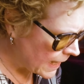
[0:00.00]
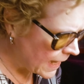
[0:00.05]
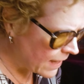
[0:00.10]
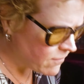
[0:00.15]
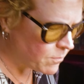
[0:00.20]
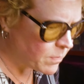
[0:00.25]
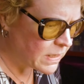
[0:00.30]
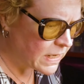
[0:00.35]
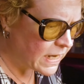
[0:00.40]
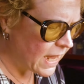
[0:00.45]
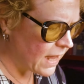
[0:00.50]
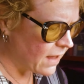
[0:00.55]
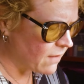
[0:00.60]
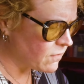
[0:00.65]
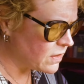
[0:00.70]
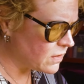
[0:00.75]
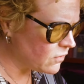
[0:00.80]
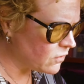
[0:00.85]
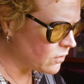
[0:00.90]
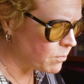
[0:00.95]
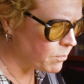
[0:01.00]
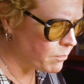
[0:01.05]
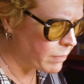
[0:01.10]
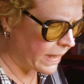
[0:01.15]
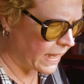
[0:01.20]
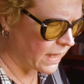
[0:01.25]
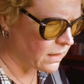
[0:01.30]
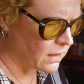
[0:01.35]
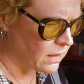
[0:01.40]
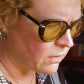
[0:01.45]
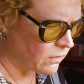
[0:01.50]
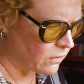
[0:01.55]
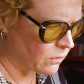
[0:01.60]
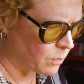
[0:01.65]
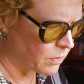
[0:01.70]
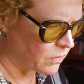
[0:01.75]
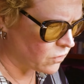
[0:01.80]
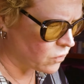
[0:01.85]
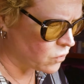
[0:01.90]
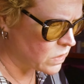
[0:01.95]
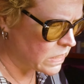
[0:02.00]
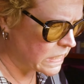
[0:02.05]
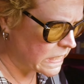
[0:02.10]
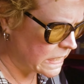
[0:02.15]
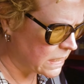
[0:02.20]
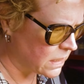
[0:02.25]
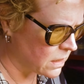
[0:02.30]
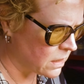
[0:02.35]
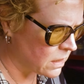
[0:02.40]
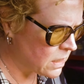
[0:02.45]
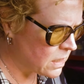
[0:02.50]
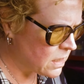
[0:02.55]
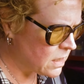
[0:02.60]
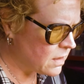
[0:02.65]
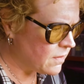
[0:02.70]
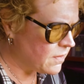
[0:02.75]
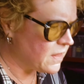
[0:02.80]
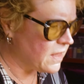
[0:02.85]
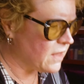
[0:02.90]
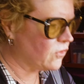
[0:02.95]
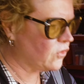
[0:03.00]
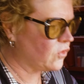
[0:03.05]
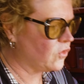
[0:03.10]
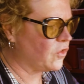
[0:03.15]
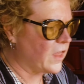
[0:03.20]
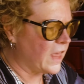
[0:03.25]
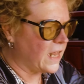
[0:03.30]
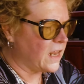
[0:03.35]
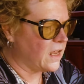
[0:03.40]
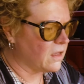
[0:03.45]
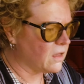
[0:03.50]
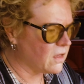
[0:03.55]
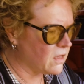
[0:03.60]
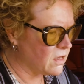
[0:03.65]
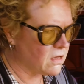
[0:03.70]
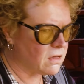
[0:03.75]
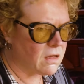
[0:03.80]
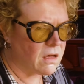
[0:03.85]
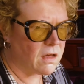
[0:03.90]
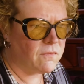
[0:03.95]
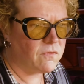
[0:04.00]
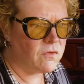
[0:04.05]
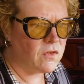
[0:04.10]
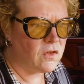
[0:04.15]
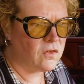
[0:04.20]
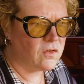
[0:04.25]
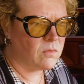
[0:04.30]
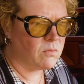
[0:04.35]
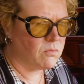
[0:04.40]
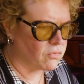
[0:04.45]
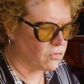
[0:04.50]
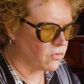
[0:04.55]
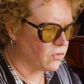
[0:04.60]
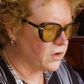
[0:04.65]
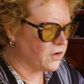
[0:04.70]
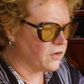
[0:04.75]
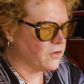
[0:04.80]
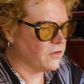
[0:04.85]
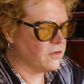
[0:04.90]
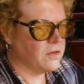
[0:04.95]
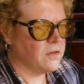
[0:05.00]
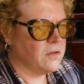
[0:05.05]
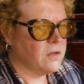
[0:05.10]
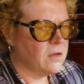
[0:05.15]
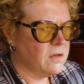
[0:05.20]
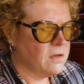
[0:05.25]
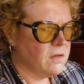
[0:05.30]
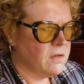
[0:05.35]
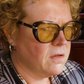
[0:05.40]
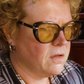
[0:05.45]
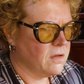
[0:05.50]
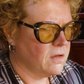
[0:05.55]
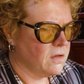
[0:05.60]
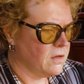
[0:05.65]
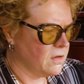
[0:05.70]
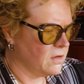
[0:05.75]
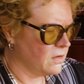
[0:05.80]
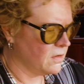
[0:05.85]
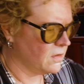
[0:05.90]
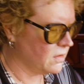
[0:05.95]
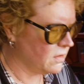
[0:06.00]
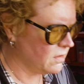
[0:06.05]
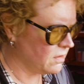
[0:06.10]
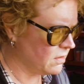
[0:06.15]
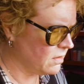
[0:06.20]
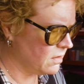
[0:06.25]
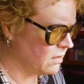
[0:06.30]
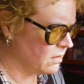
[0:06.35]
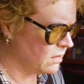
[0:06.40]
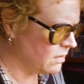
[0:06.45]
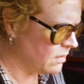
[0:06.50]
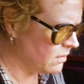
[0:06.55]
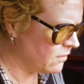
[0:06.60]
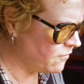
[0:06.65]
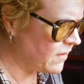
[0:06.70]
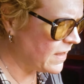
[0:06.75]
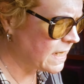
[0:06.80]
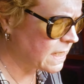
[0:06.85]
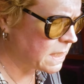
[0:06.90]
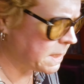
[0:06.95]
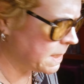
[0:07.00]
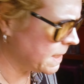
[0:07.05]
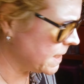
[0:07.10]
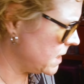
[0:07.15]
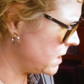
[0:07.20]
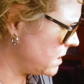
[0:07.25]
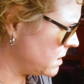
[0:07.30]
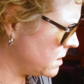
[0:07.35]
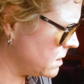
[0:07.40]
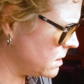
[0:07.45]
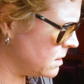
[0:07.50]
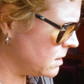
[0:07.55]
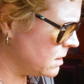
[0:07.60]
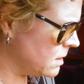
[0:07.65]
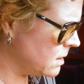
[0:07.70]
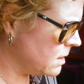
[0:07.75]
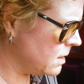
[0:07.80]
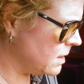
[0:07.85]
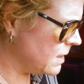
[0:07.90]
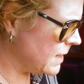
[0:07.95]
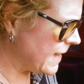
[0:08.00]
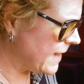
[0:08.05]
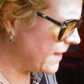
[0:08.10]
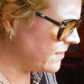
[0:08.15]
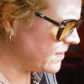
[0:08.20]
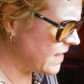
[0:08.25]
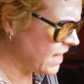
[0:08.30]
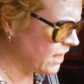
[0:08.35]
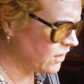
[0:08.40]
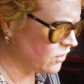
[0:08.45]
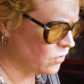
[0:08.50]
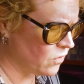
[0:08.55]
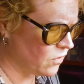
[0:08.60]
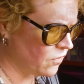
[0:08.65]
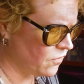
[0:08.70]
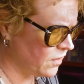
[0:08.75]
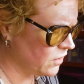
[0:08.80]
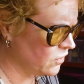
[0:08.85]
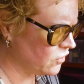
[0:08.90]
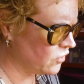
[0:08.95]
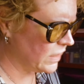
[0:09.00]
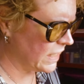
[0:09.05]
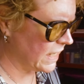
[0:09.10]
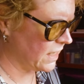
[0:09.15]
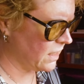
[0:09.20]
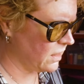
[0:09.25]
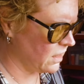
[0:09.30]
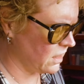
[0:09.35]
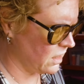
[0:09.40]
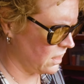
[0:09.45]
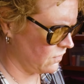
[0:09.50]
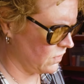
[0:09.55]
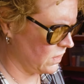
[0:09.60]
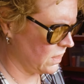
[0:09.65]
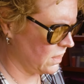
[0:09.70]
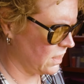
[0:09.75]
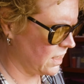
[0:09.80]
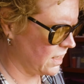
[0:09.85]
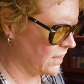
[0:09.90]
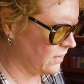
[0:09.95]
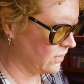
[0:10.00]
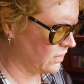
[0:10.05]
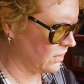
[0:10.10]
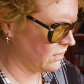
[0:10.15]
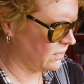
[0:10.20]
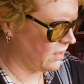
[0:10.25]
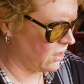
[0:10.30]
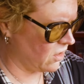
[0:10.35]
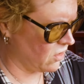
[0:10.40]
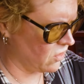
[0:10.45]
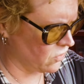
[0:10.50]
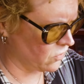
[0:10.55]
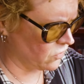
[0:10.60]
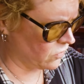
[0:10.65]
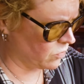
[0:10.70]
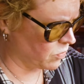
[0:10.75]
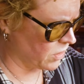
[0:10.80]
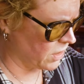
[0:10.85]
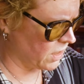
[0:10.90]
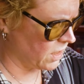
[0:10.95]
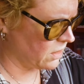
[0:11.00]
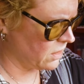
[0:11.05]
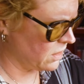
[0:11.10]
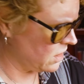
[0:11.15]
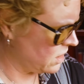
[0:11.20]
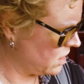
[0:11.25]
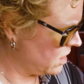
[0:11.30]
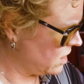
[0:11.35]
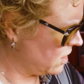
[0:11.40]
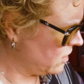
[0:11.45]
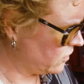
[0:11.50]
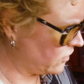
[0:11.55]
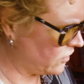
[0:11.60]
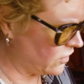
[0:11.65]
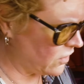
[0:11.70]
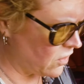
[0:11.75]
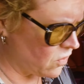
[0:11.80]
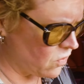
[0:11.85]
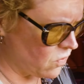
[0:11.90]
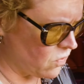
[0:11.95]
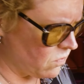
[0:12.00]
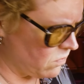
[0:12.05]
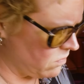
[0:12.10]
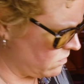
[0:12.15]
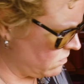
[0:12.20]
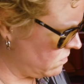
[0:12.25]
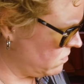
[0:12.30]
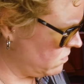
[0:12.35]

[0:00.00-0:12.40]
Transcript: I've been having to balance between the aesthetic of this embroidered fantasy and the actual functionality of it as a tarot spread. So